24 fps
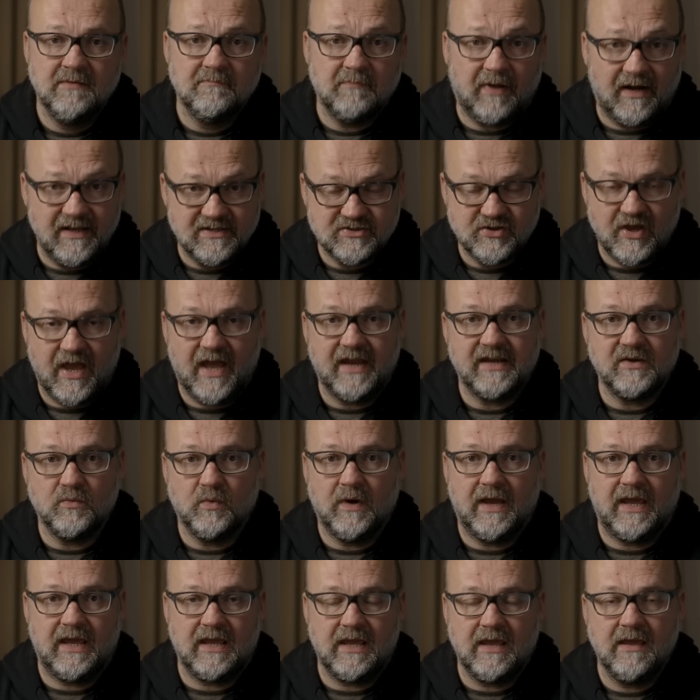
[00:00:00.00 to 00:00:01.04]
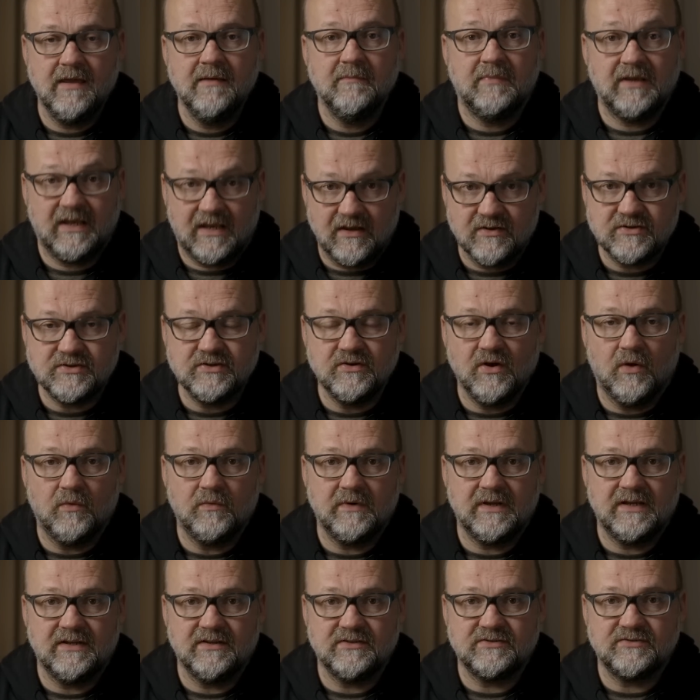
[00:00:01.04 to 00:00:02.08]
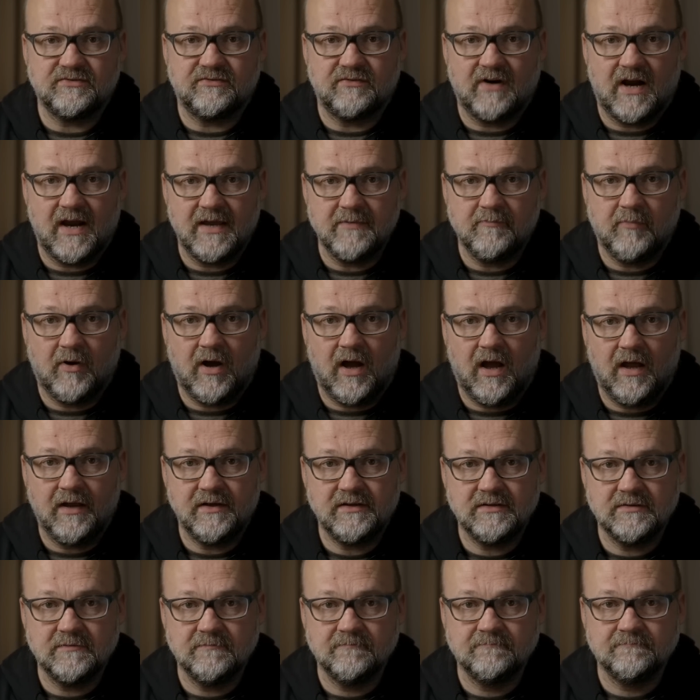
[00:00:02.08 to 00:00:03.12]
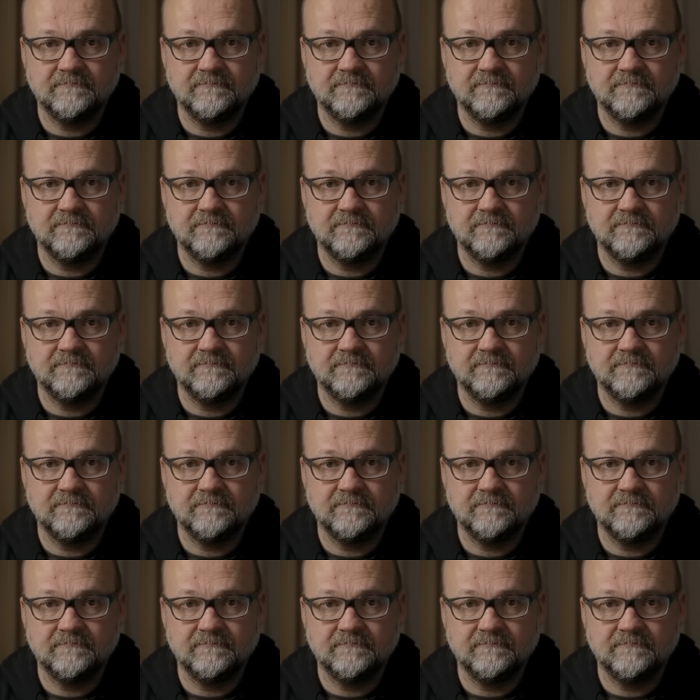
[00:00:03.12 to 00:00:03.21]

but it's a handy way because you don't need a tripod.